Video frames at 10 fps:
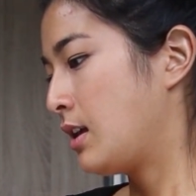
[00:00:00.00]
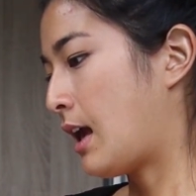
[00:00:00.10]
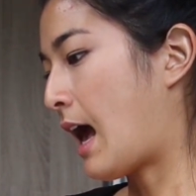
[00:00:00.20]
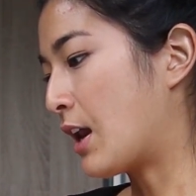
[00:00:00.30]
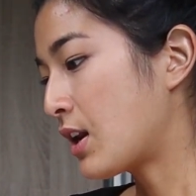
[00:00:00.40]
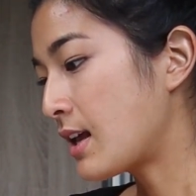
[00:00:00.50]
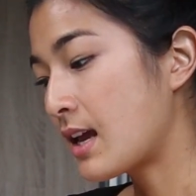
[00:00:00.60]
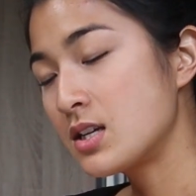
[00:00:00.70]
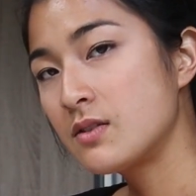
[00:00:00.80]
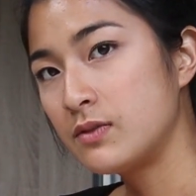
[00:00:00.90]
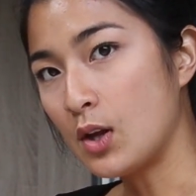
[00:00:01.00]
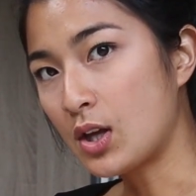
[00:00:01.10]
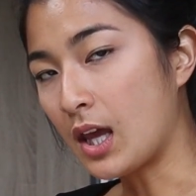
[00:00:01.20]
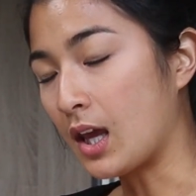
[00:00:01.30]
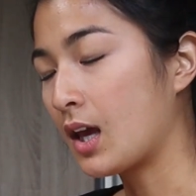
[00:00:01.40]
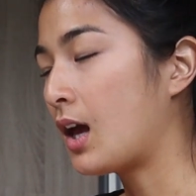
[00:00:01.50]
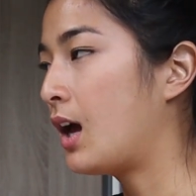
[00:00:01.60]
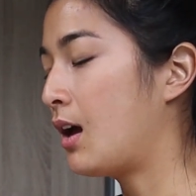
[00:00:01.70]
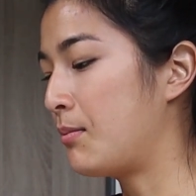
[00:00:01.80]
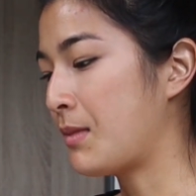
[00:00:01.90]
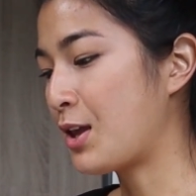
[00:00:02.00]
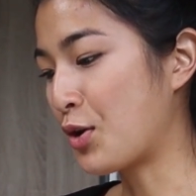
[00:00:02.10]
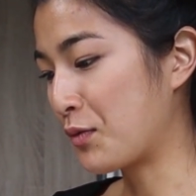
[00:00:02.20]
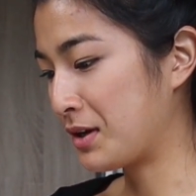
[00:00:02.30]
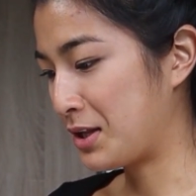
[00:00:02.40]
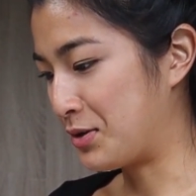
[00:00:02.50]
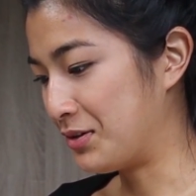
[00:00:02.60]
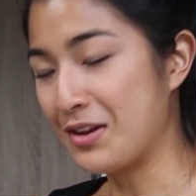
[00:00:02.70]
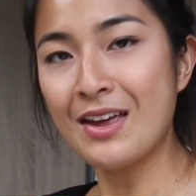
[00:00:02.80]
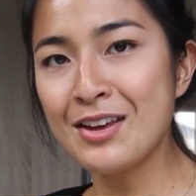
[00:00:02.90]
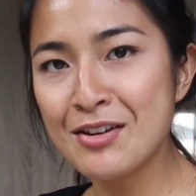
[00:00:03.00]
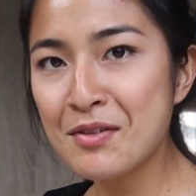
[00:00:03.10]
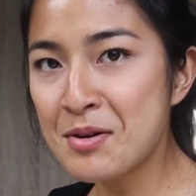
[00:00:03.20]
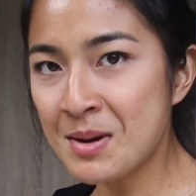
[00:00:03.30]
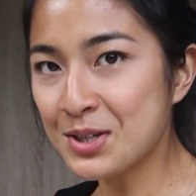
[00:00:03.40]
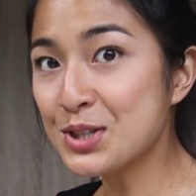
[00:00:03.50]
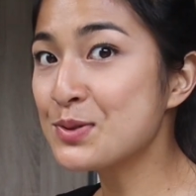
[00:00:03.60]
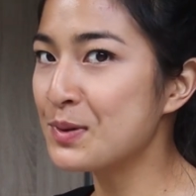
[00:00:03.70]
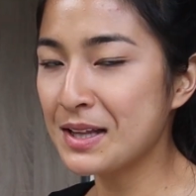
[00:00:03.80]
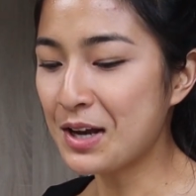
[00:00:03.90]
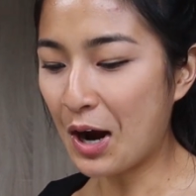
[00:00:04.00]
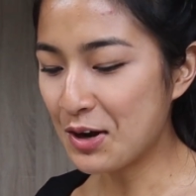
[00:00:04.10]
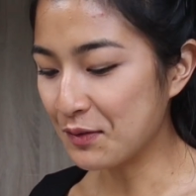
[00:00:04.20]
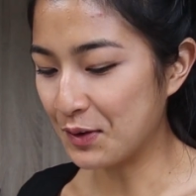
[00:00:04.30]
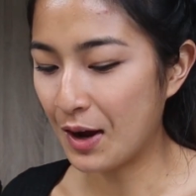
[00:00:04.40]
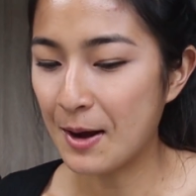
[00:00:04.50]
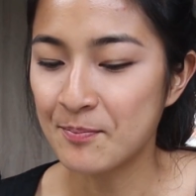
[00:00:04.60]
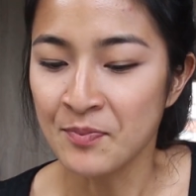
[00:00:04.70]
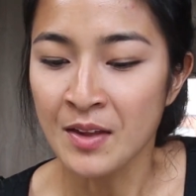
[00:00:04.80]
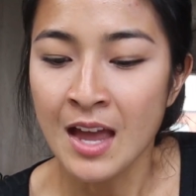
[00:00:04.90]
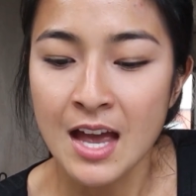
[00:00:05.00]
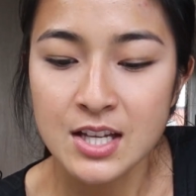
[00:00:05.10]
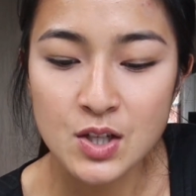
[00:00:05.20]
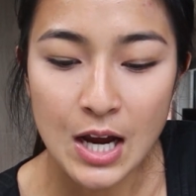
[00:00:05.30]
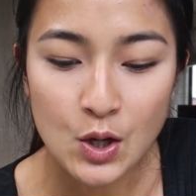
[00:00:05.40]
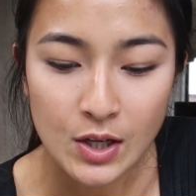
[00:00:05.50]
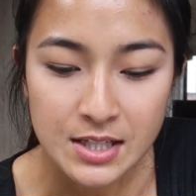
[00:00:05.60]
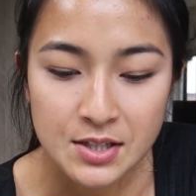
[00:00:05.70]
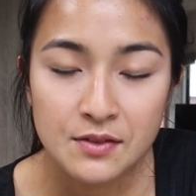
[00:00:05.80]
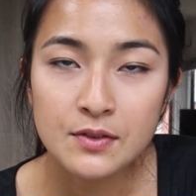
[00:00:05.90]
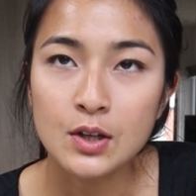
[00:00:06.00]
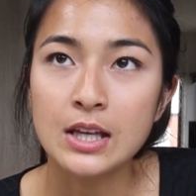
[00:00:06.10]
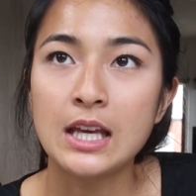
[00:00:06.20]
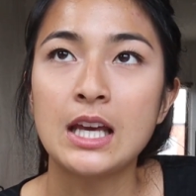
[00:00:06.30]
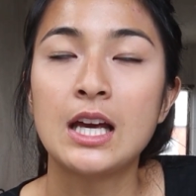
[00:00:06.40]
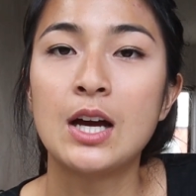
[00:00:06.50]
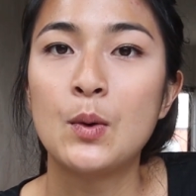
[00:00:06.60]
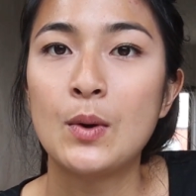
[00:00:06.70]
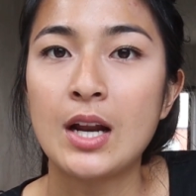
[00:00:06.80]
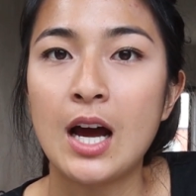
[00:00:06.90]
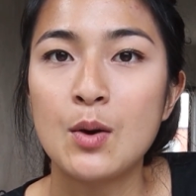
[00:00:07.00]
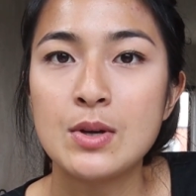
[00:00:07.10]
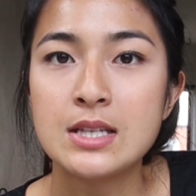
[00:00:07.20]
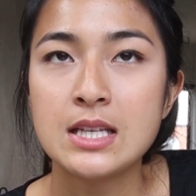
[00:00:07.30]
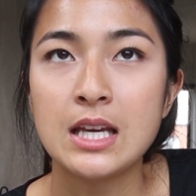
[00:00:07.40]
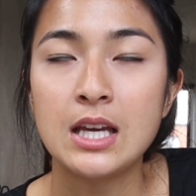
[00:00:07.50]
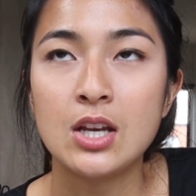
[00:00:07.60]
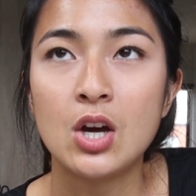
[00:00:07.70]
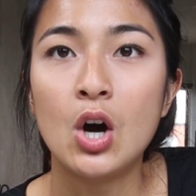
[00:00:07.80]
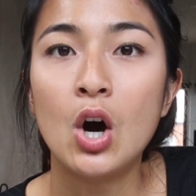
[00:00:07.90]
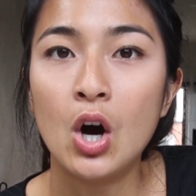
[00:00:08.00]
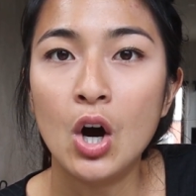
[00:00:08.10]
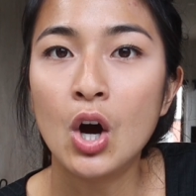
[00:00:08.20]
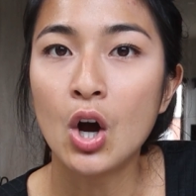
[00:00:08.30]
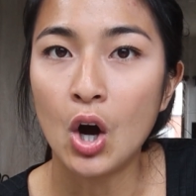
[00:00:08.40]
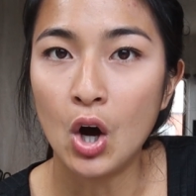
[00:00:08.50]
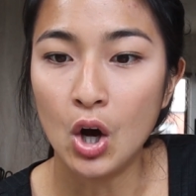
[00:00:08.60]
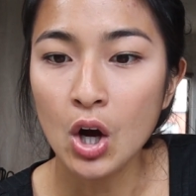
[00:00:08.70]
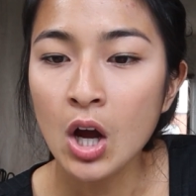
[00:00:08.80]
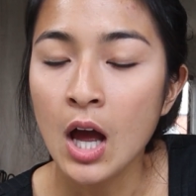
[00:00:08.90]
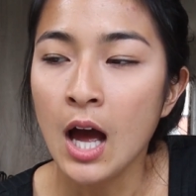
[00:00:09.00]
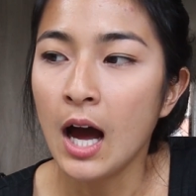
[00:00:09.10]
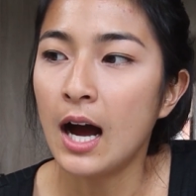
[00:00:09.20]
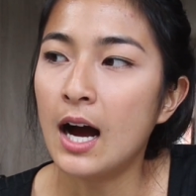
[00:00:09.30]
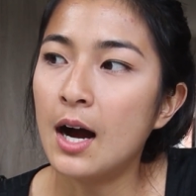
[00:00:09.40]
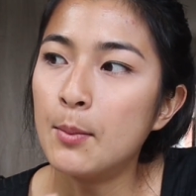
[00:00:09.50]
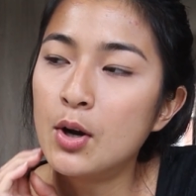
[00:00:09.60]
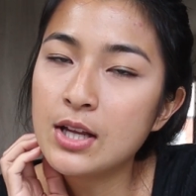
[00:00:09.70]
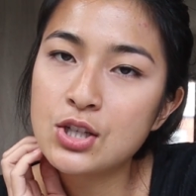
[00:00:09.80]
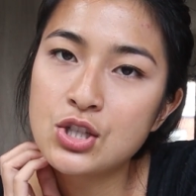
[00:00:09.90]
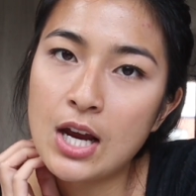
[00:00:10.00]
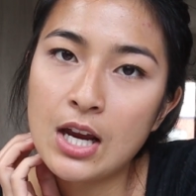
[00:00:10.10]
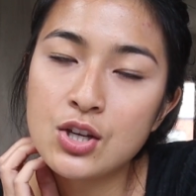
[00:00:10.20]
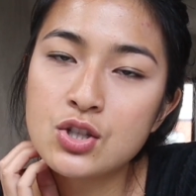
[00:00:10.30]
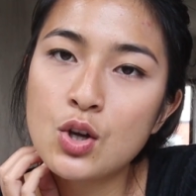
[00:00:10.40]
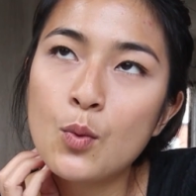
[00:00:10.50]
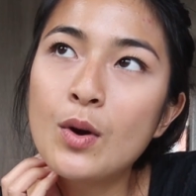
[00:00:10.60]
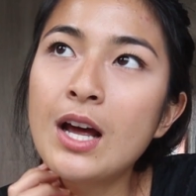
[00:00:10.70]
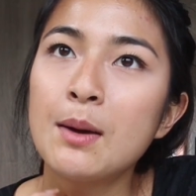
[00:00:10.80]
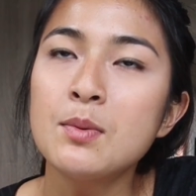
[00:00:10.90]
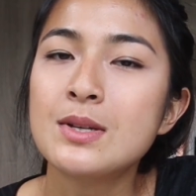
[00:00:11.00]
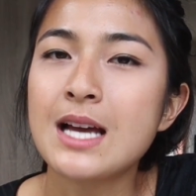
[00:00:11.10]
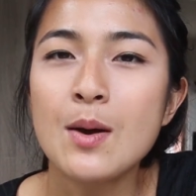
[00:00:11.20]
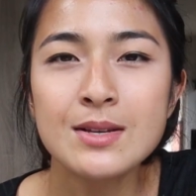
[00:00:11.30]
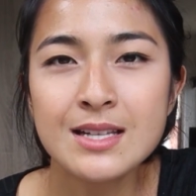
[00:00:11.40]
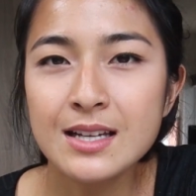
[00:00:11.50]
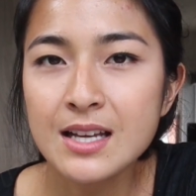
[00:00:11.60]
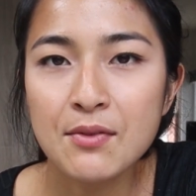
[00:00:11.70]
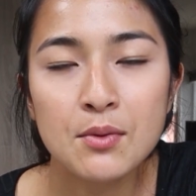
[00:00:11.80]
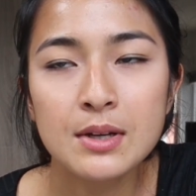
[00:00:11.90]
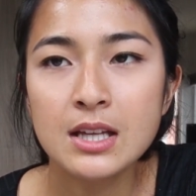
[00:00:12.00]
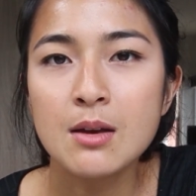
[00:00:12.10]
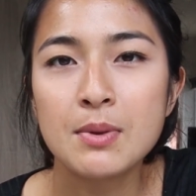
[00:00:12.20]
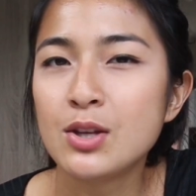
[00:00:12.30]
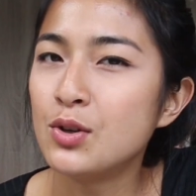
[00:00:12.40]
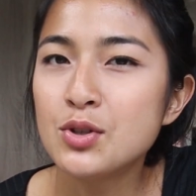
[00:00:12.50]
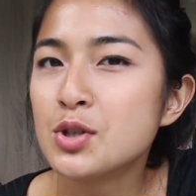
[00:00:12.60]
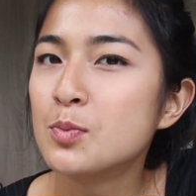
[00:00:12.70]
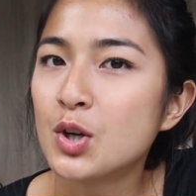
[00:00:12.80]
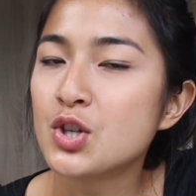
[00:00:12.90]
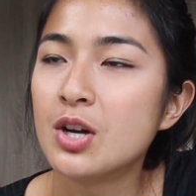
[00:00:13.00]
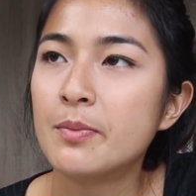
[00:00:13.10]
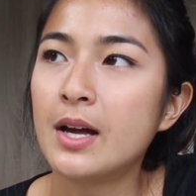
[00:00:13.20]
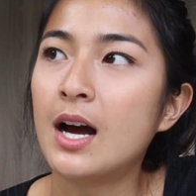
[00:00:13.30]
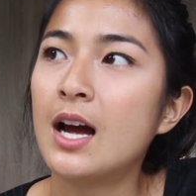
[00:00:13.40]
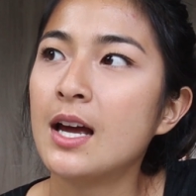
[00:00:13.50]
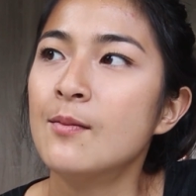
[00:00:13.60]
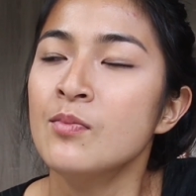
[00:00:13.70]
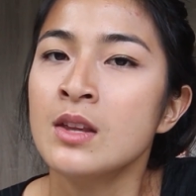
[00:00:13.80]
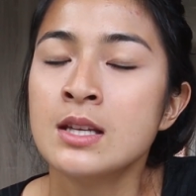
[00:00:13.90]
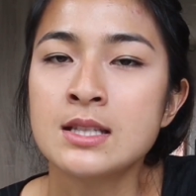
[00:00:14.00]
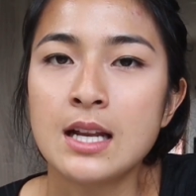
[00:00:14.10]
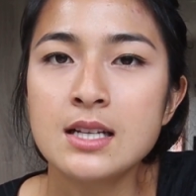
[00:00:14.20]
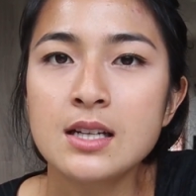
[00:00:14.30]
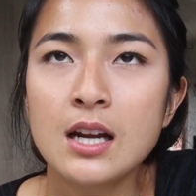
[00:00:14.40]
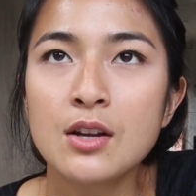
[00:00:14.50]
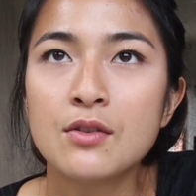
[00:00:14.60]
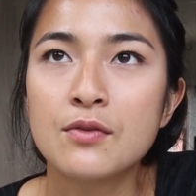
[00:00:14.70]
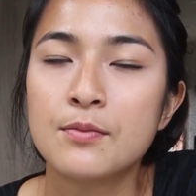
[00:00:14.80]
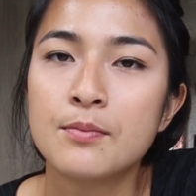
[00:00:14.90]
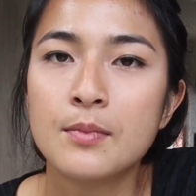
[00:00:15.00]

how did I get into vlogging? You're really good. Thank you very much. That's really kind of you. So I got into vlogging when I was in Hong Kong on exchange. So what happened was, I was like never really a big YouTube watcher, but I started to kind of